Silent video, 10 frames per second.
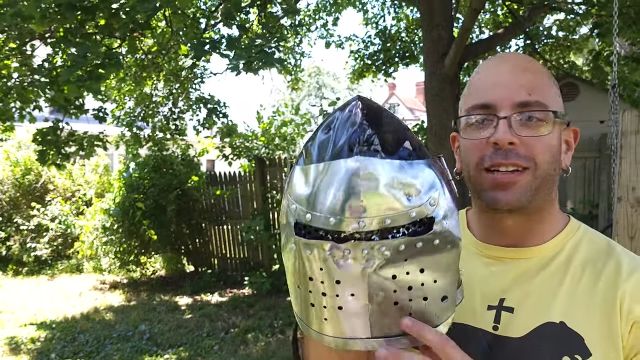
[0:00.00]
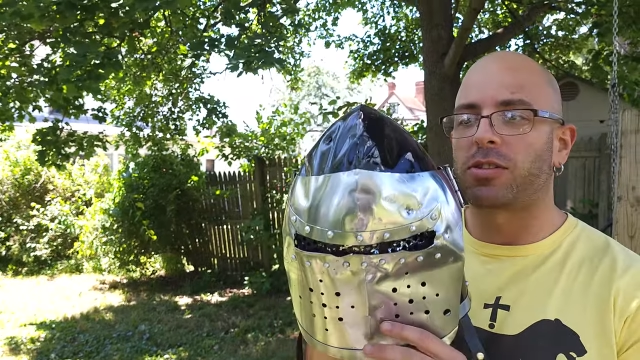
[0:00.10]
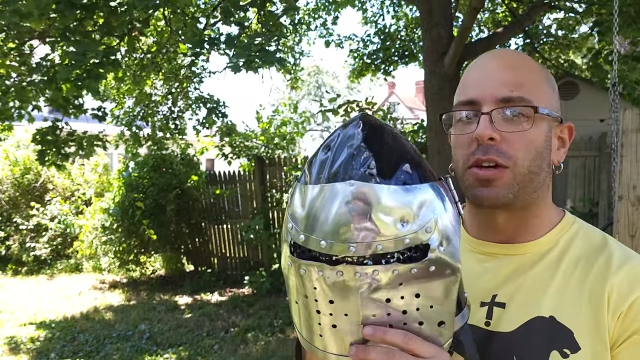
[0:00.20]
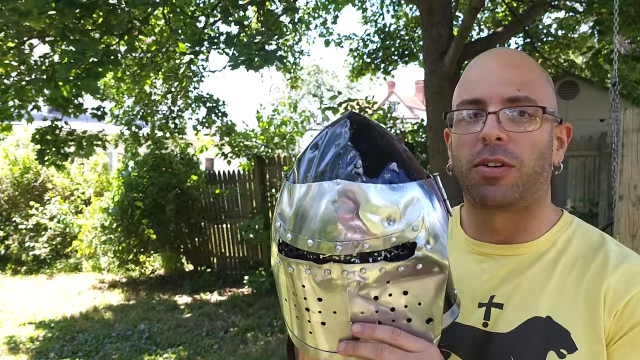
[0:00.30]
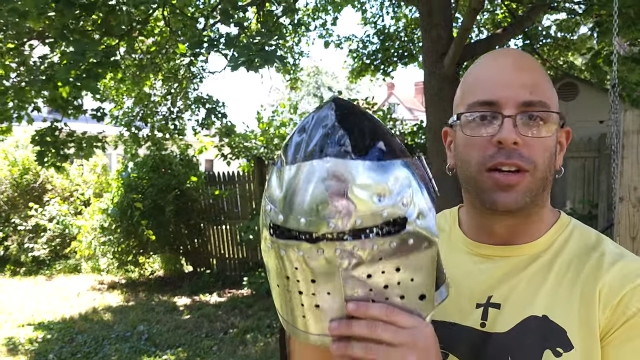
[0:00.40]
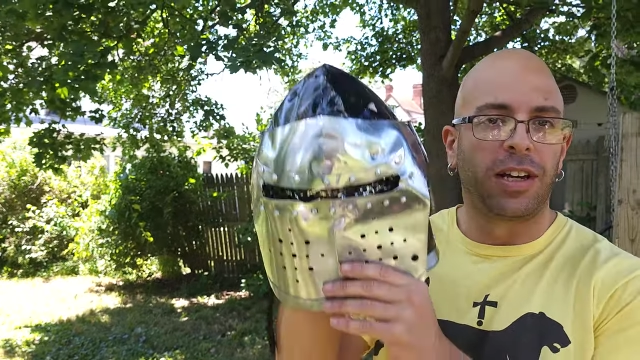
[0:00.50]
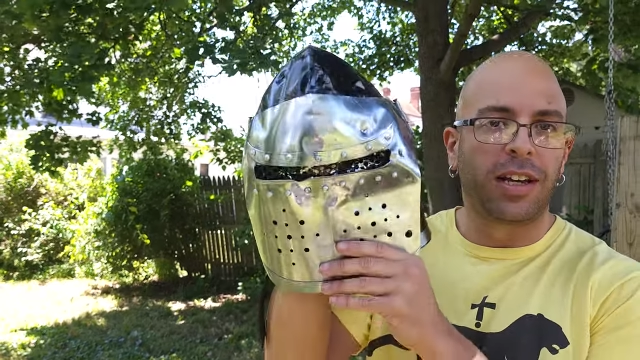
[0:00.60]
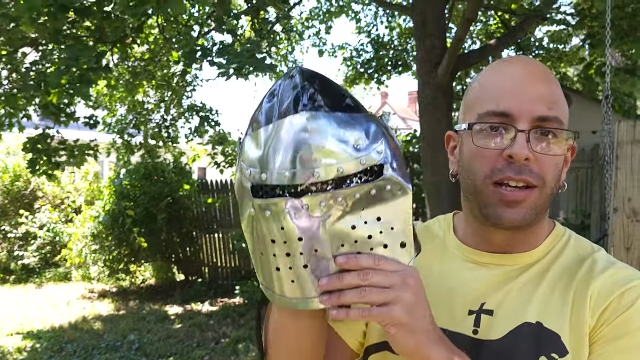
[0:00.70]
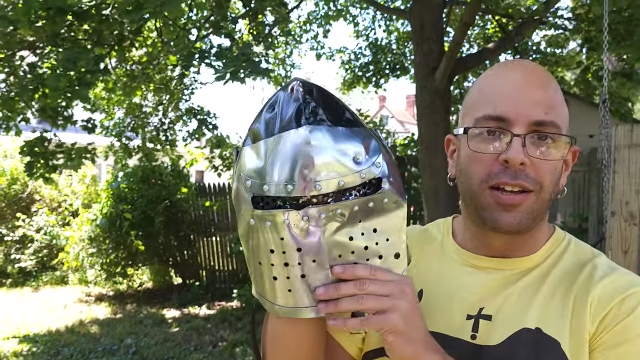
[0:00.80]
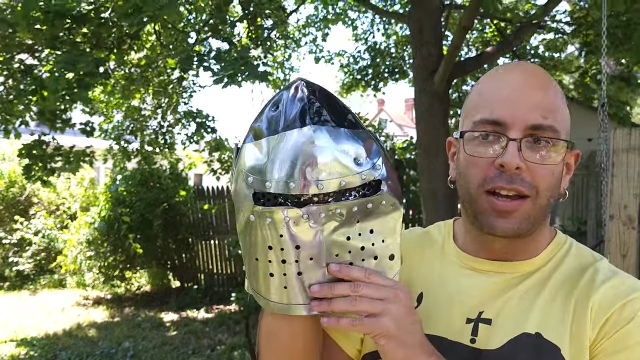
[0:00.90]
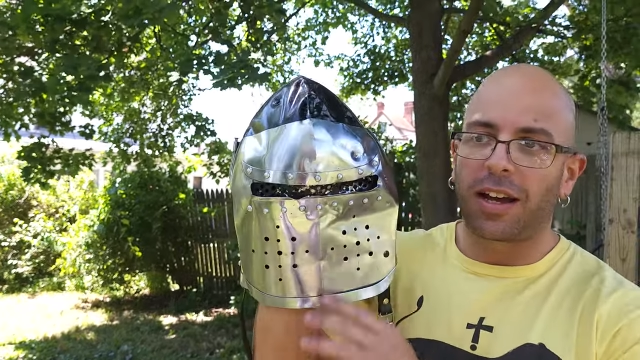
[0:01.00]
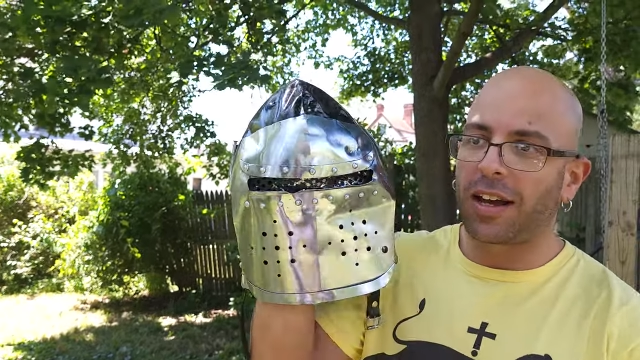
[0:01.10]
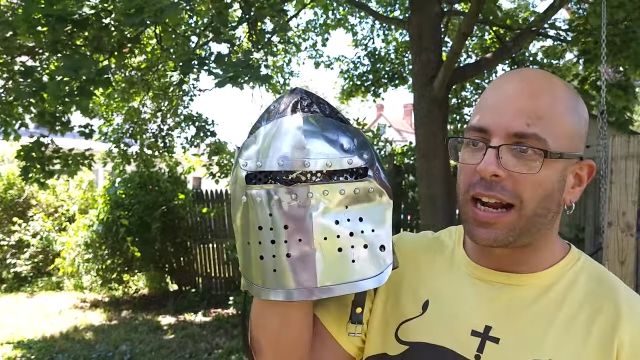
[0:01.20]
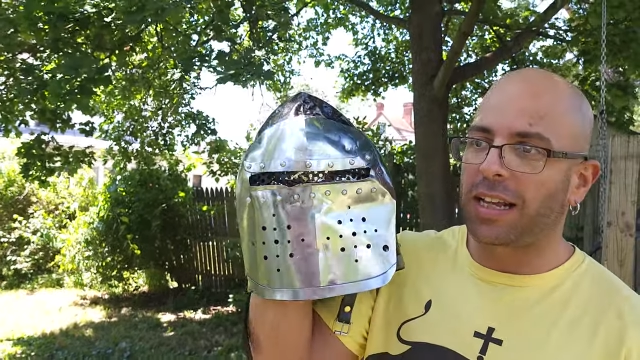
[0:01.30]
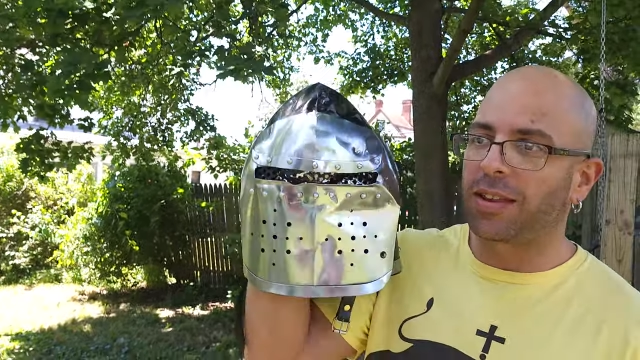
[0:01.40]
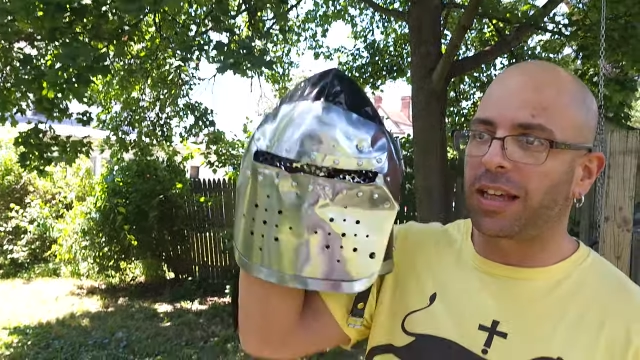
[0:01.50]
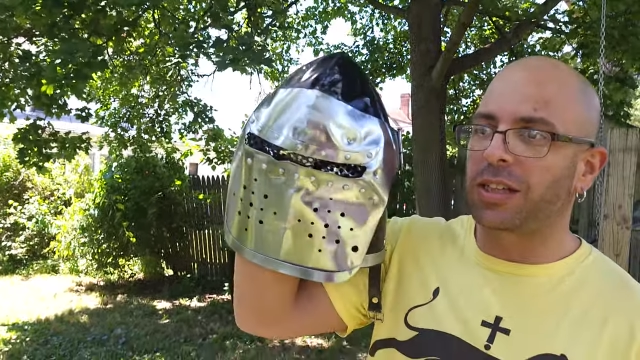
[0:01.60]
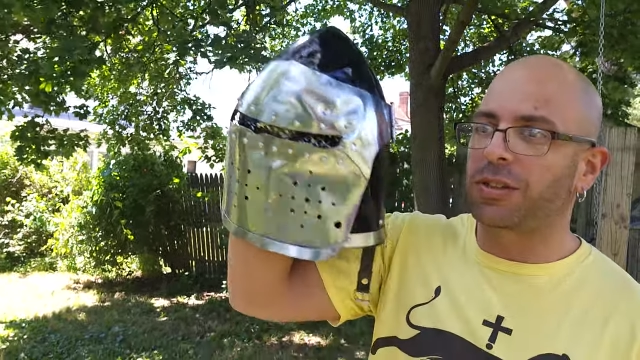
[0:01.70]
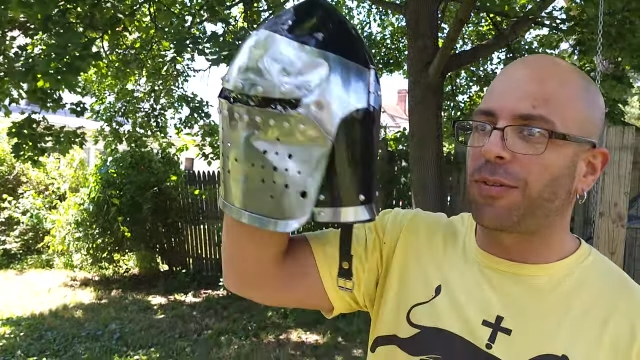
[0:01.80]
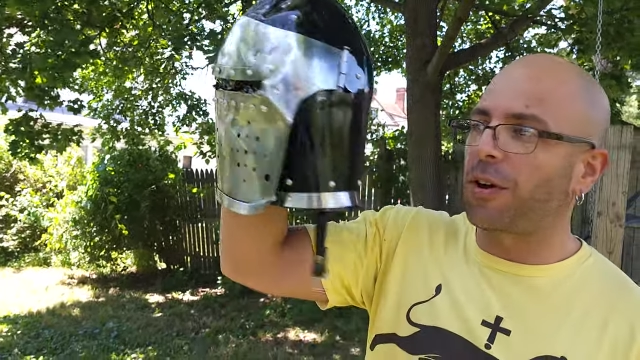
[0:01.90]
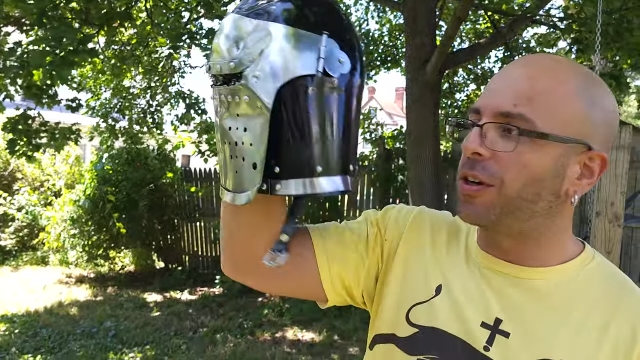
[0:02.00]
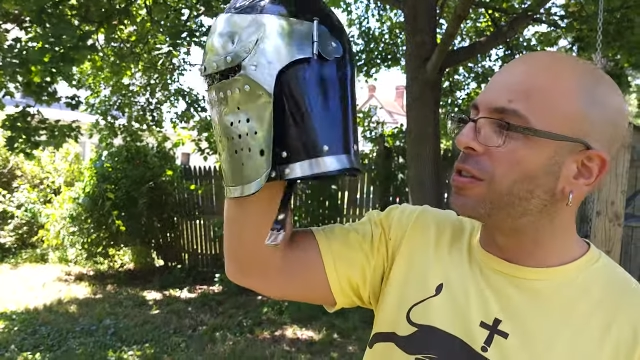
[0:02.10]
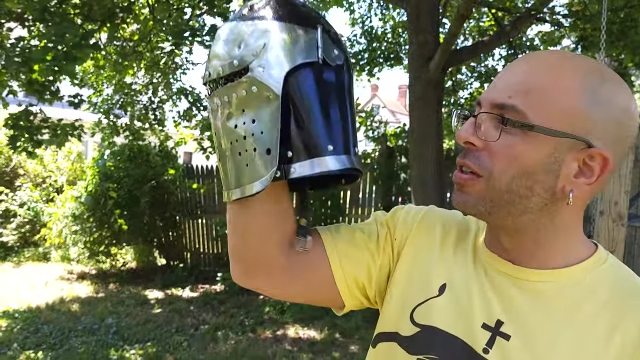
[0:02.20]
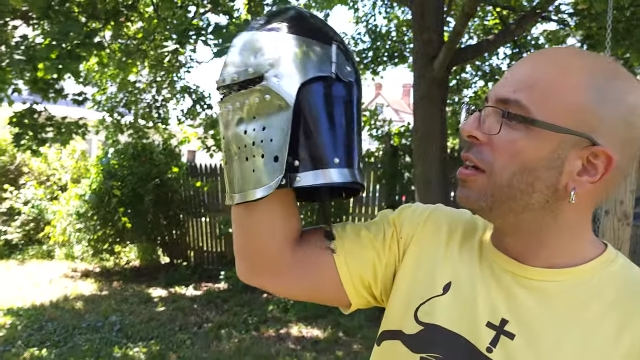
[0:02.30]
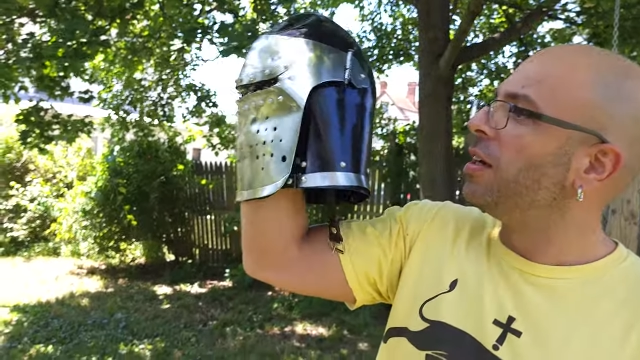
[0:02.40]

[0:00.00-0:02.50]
So anything as far as